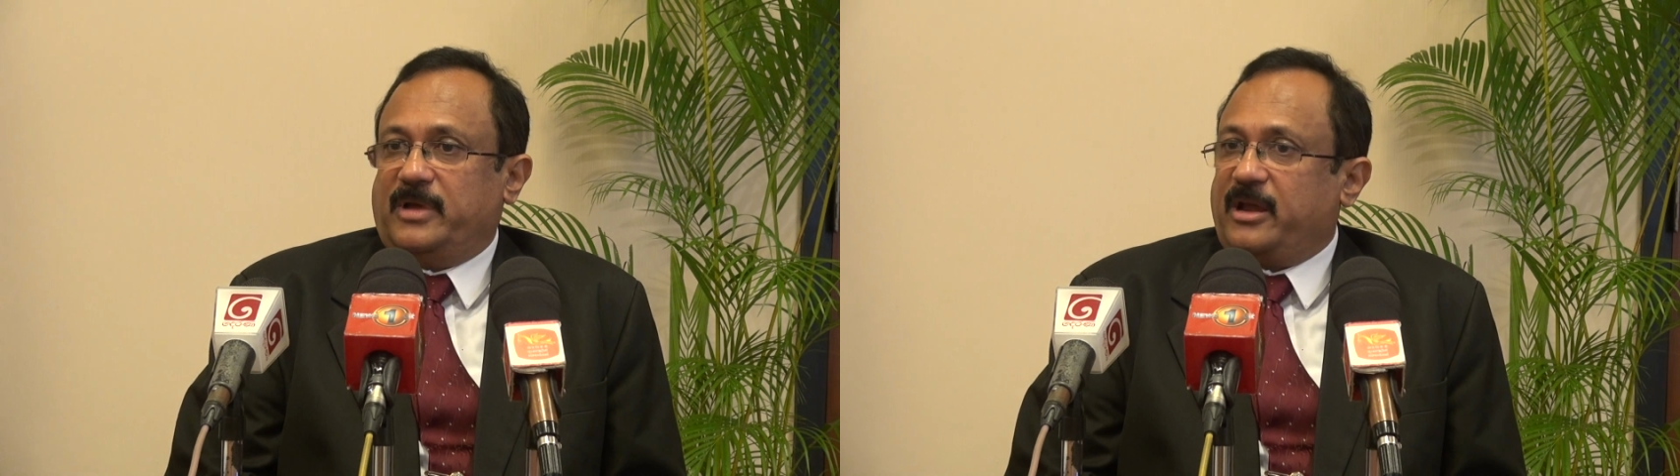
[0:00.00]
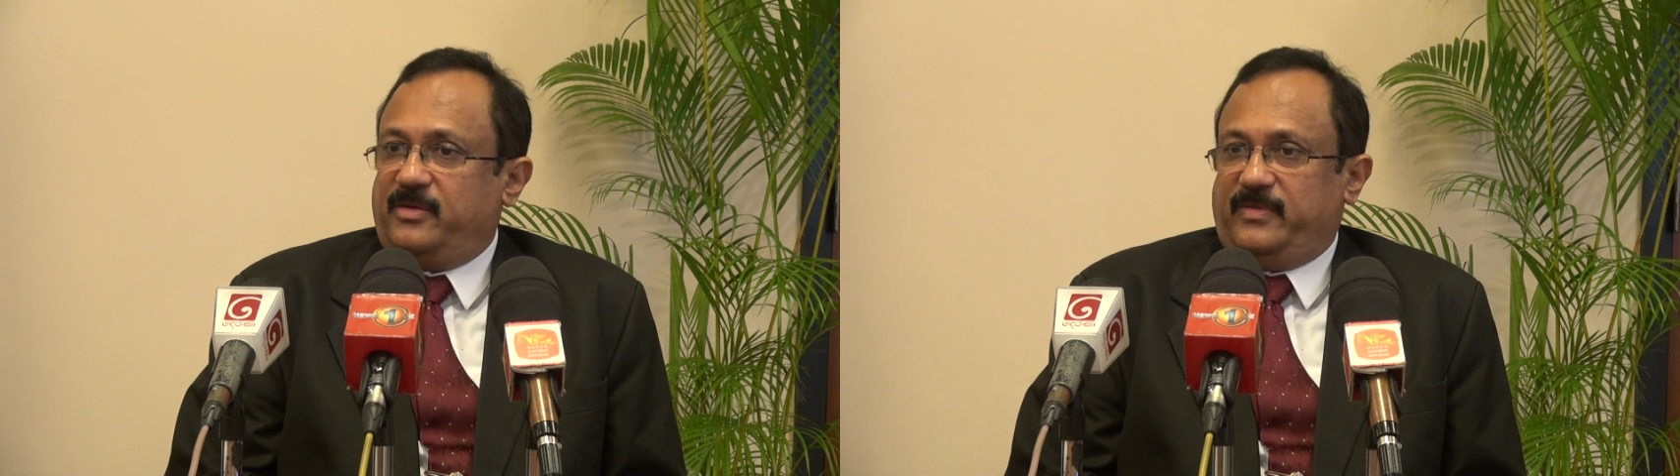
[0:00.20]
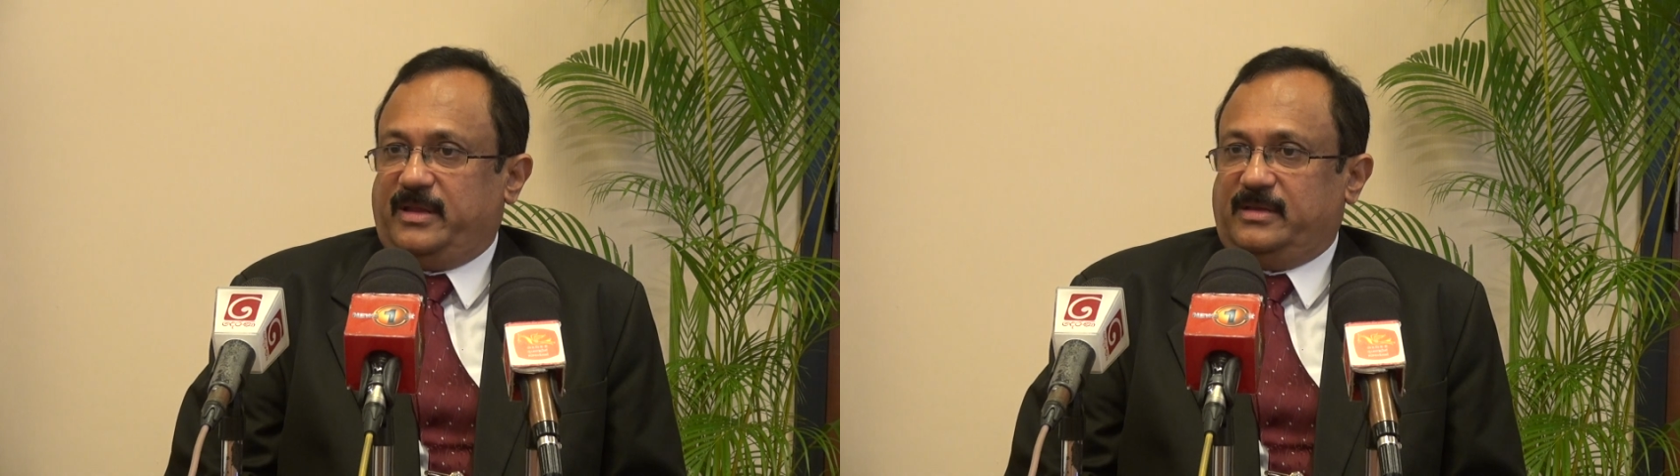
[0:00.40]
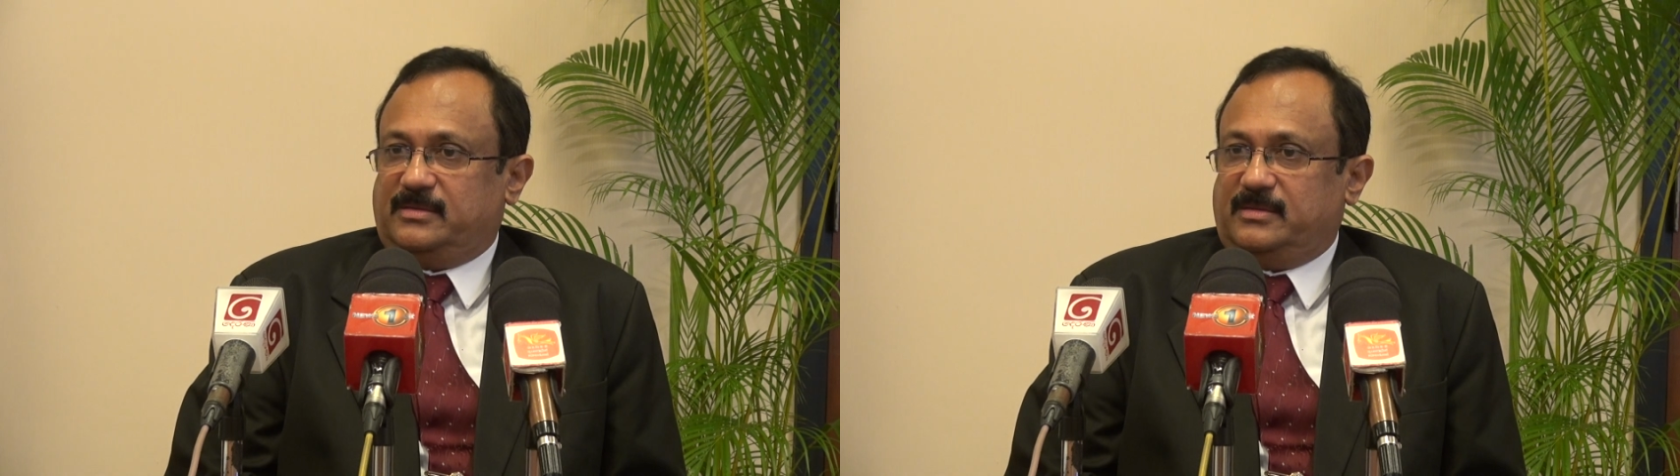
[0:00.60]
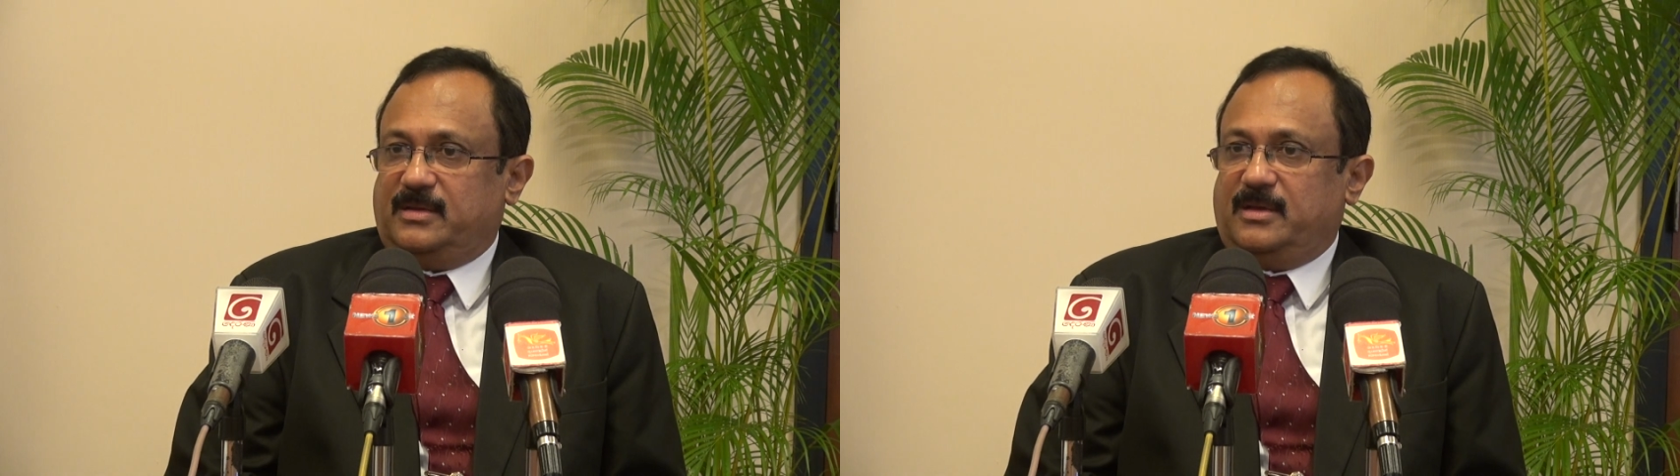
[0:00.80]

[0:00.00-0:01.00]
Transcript: activities.